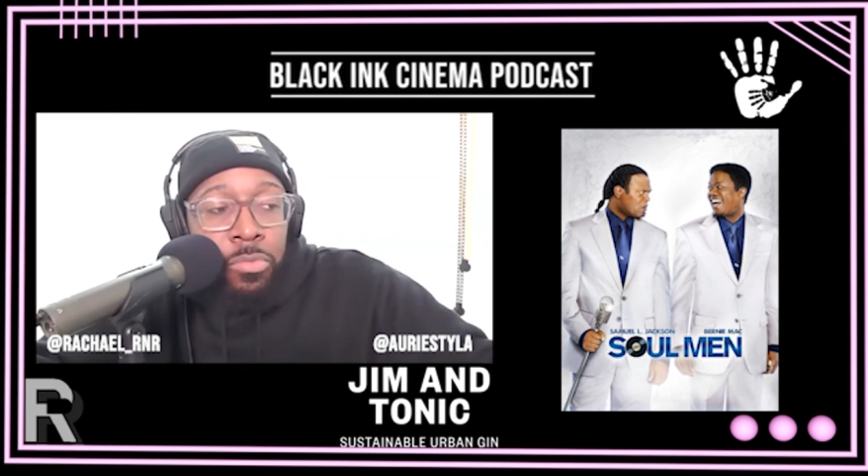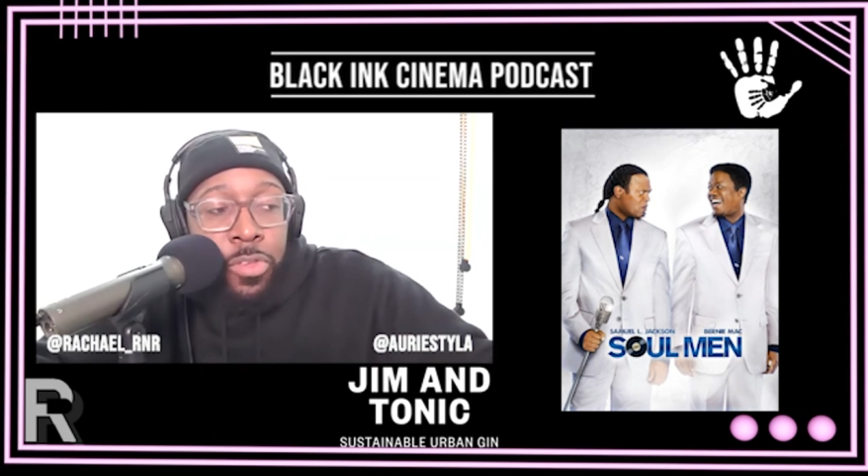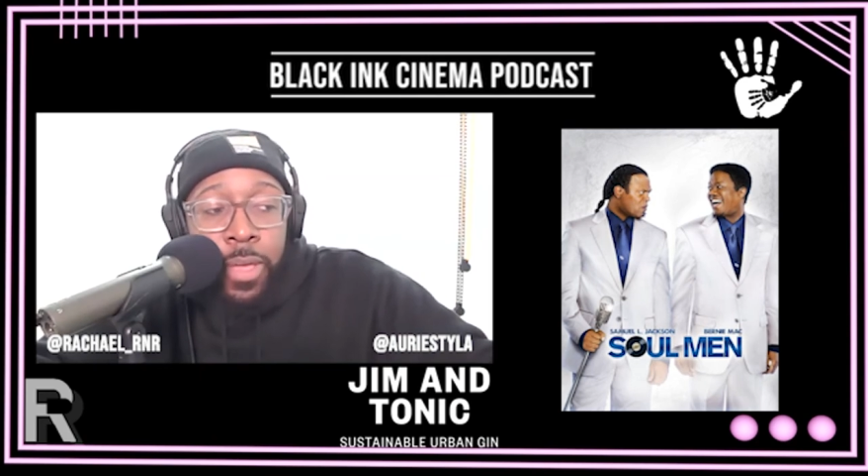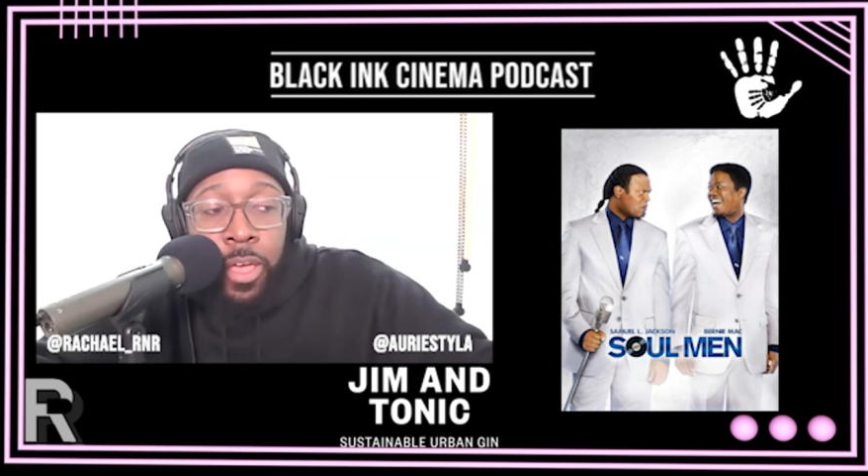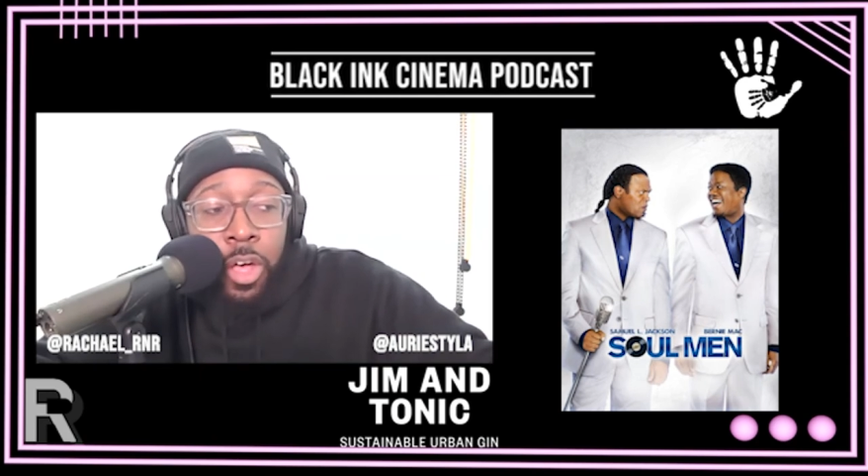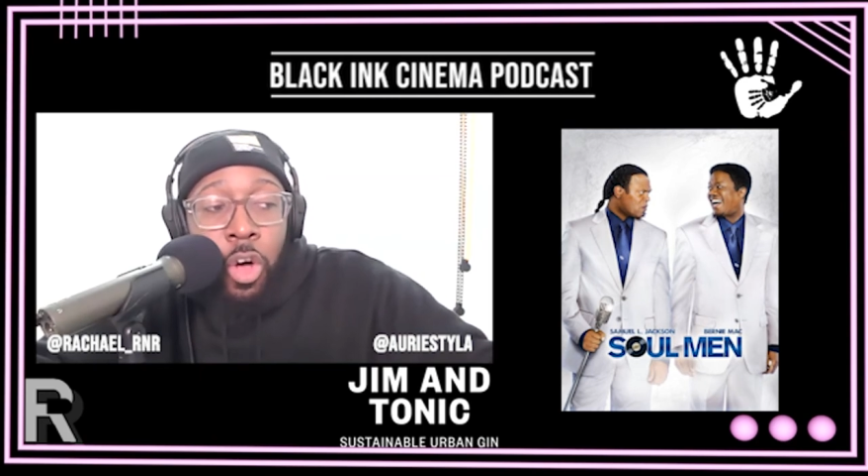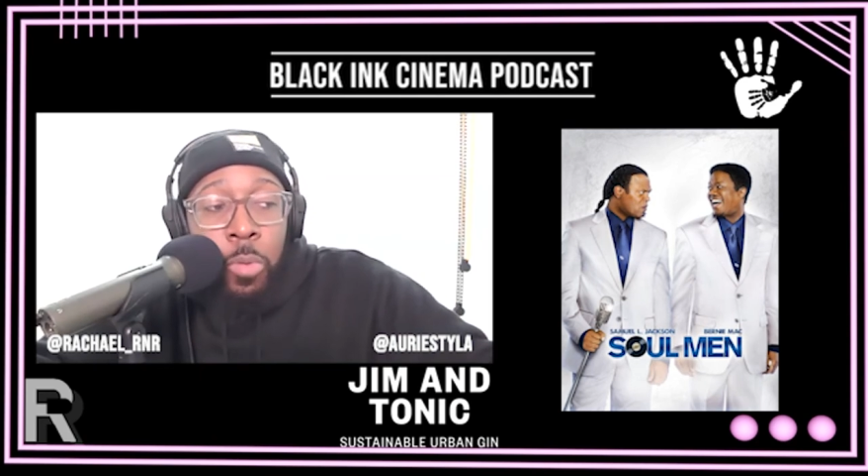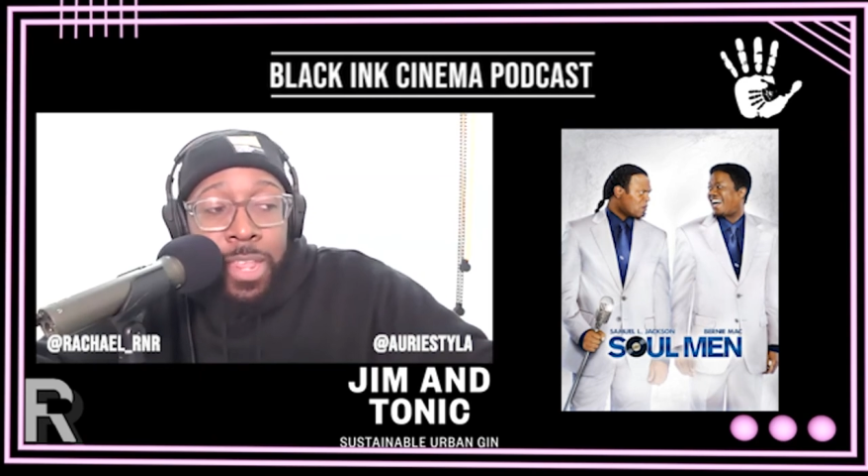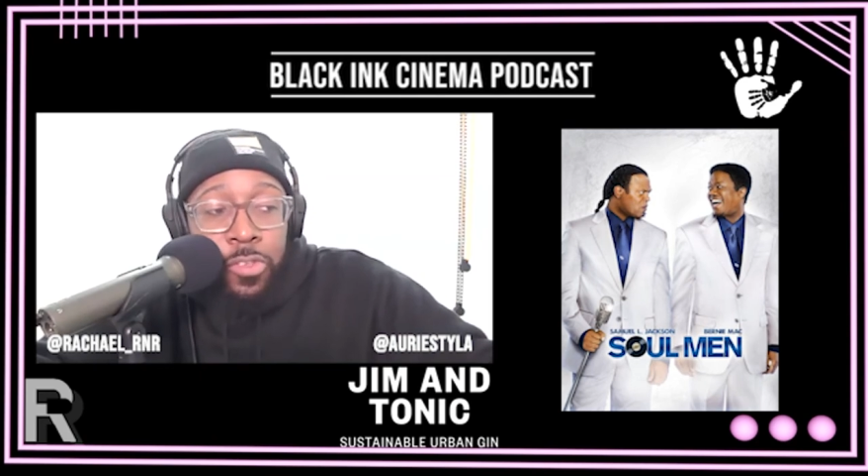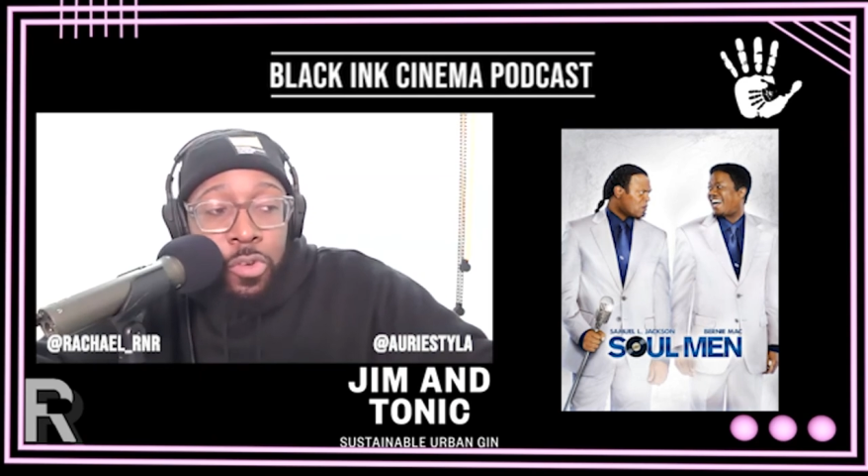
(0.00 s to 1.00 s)
doing a
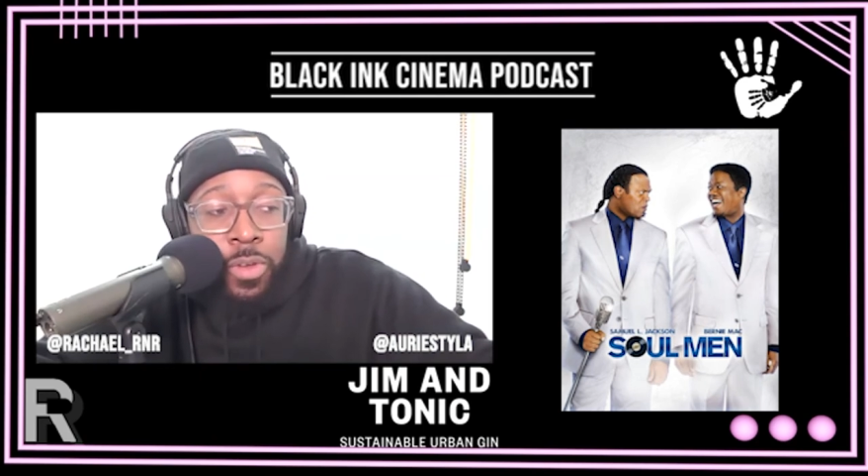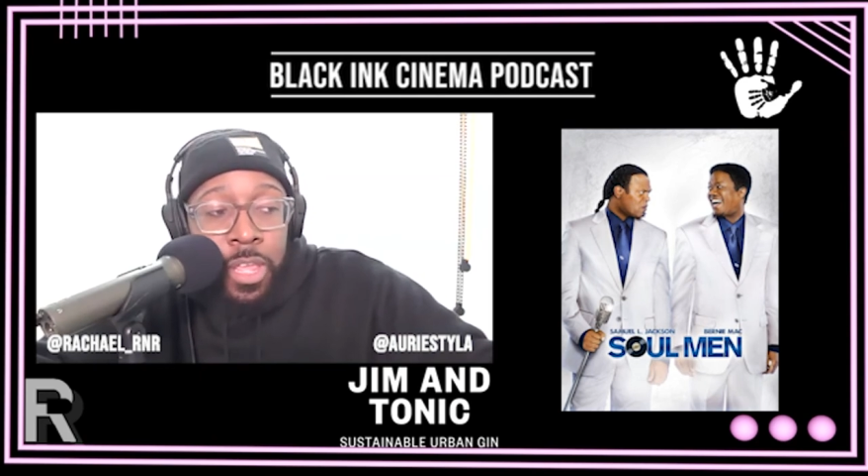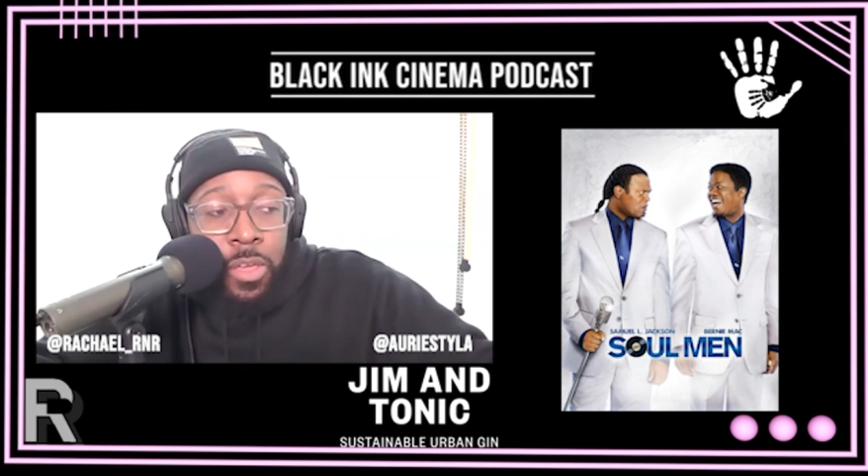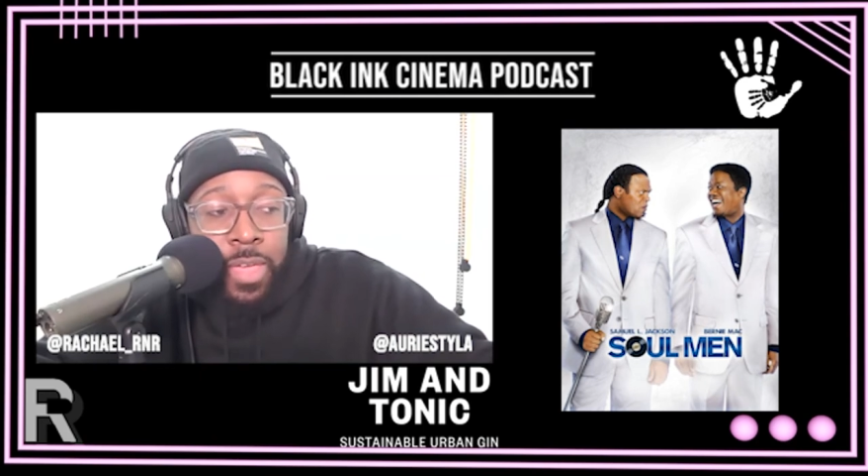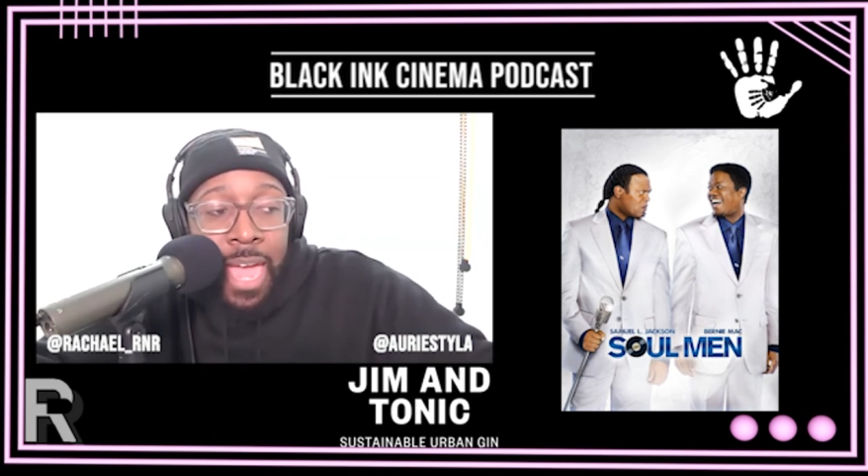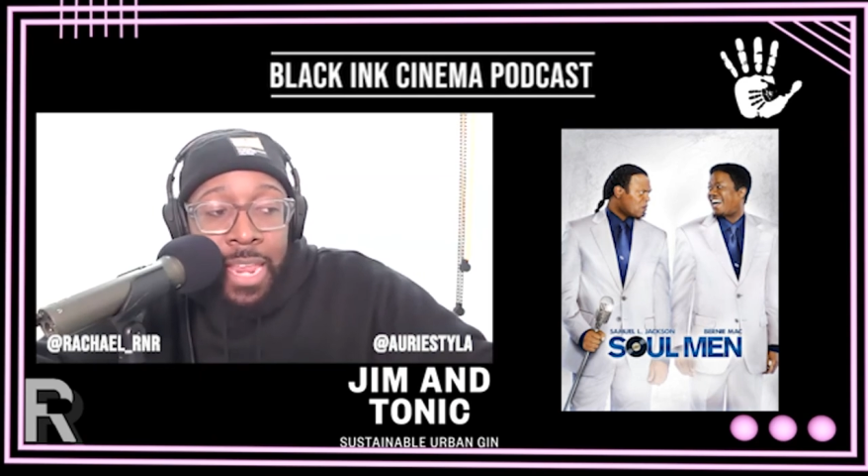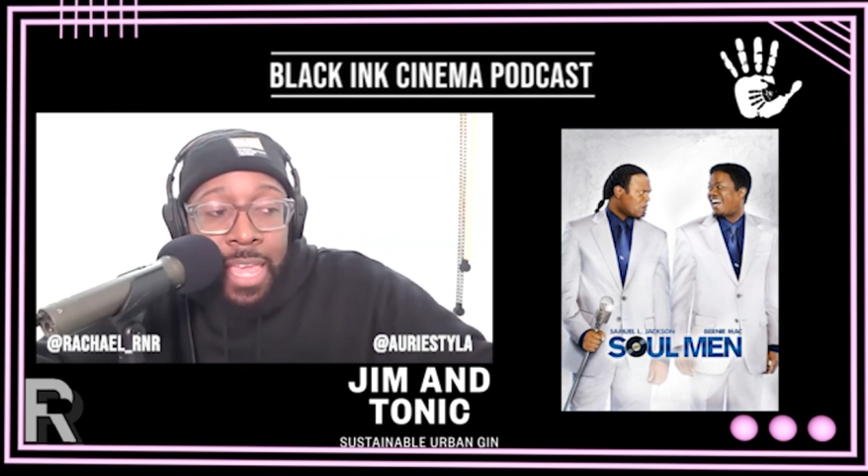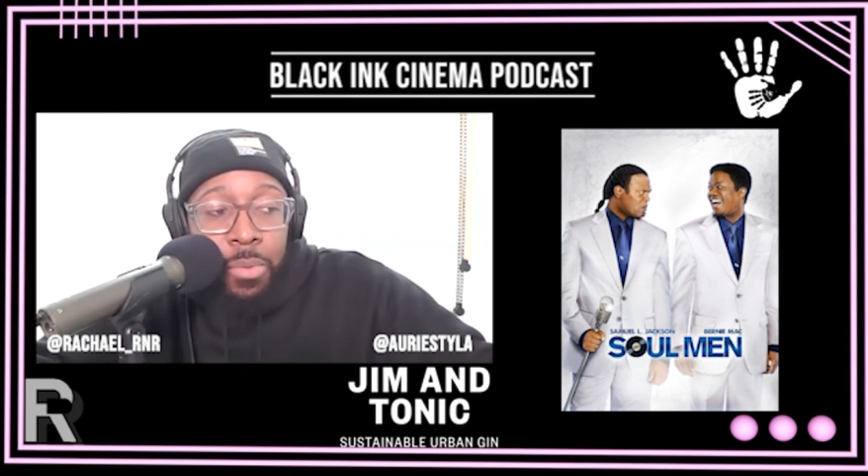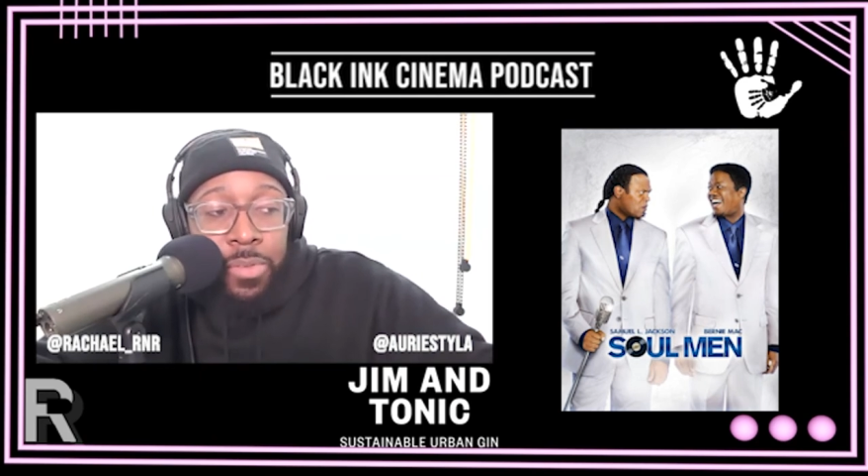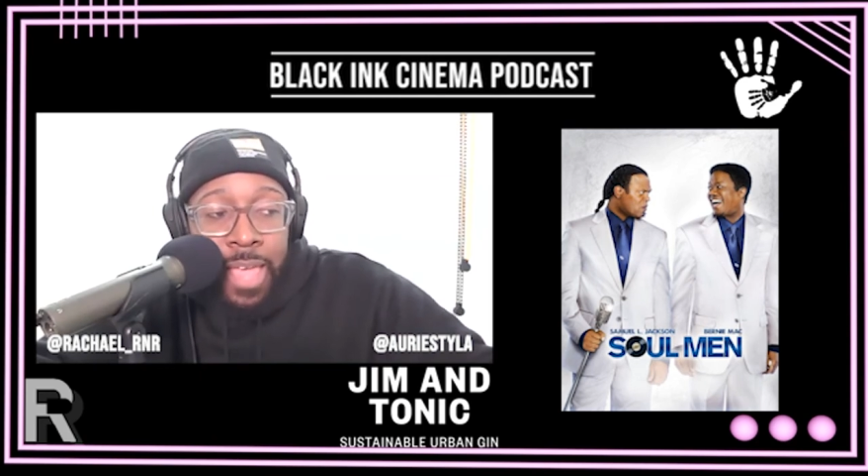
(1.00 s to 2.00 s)
comedy tour in the UK,
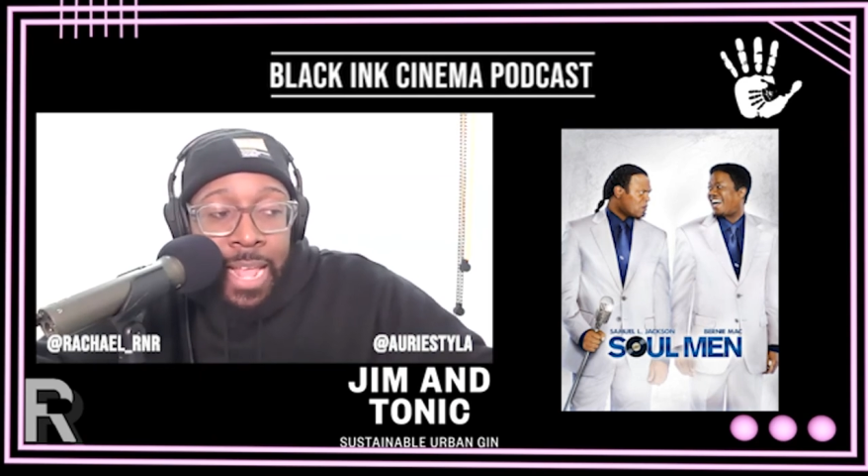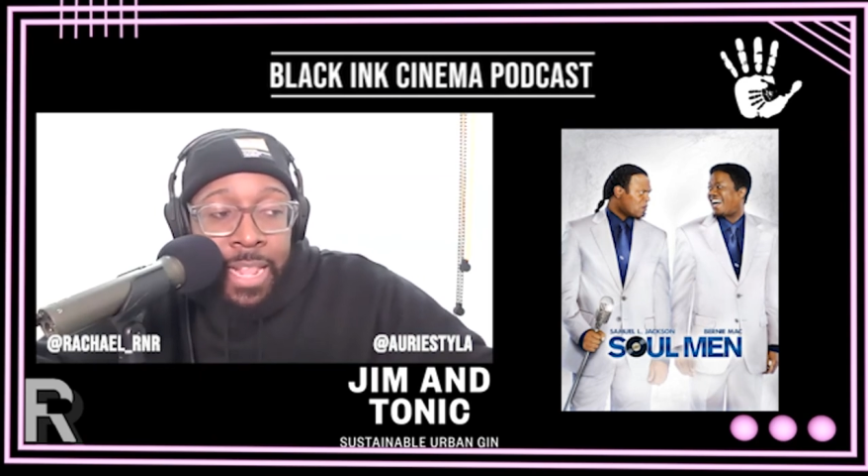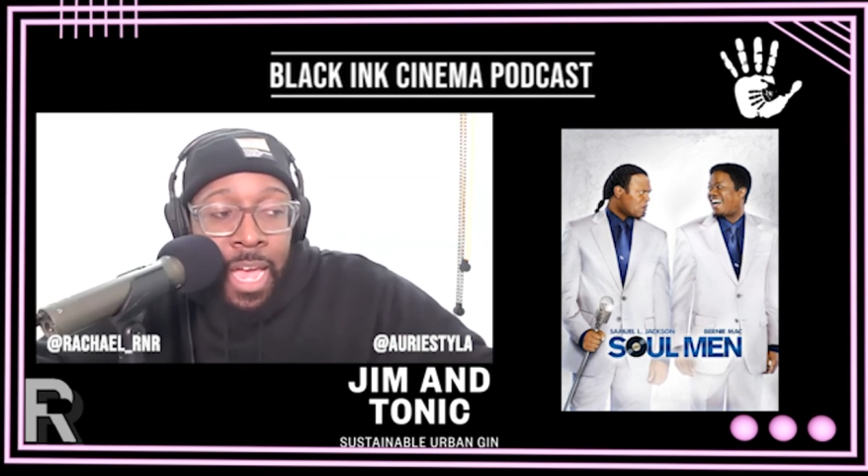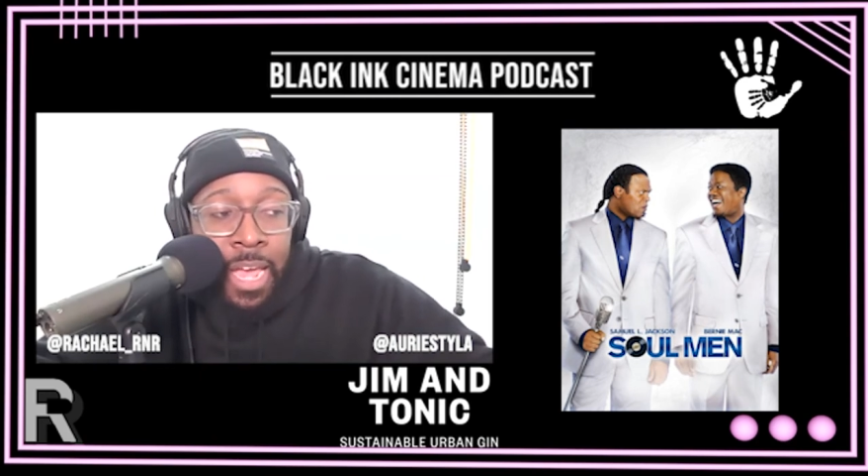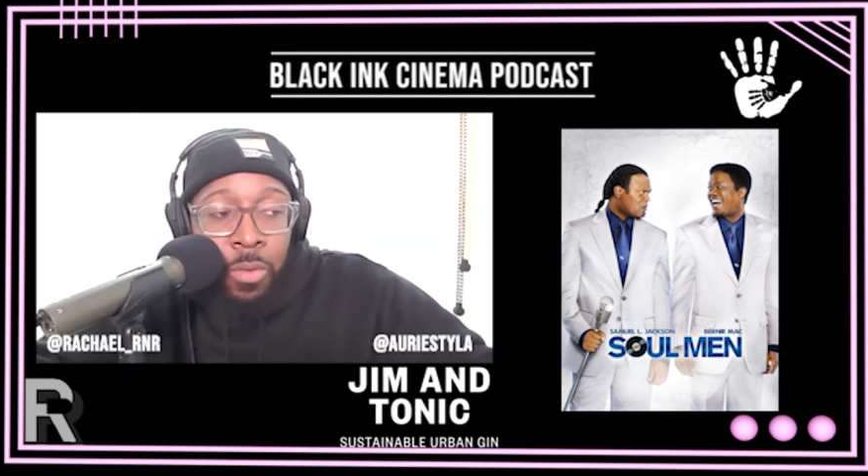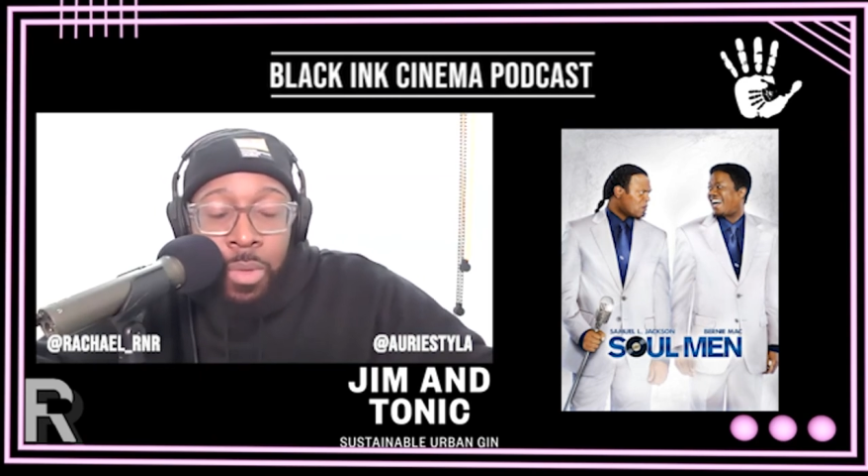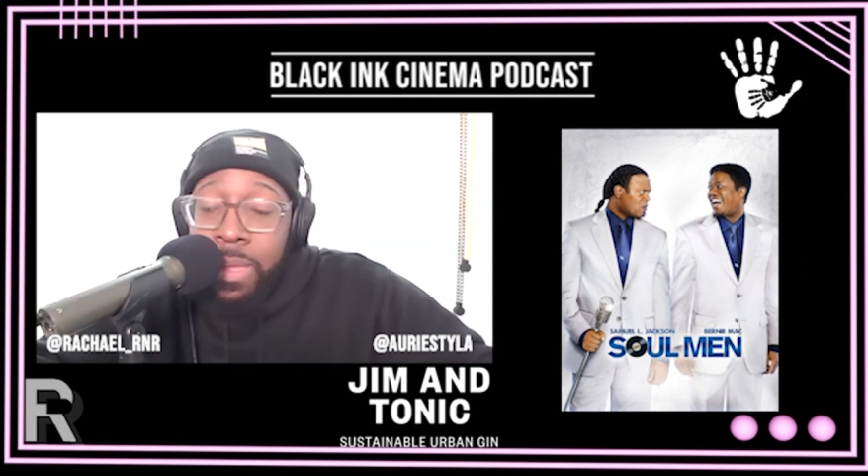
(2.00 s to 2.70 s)
and he was the headliner.